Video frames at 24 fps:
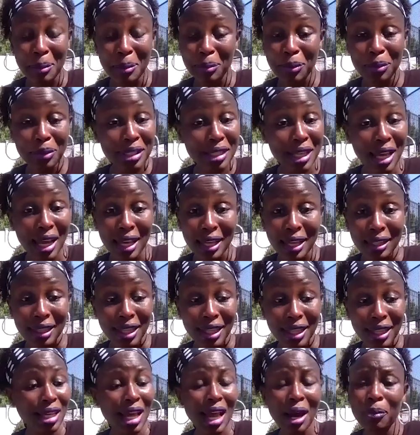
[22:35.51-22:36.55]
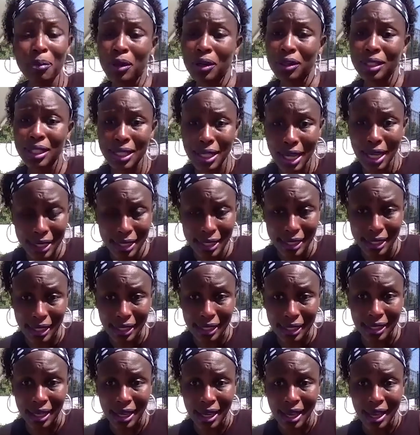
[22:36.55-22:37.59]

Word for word: people say. They'll say, I want justice.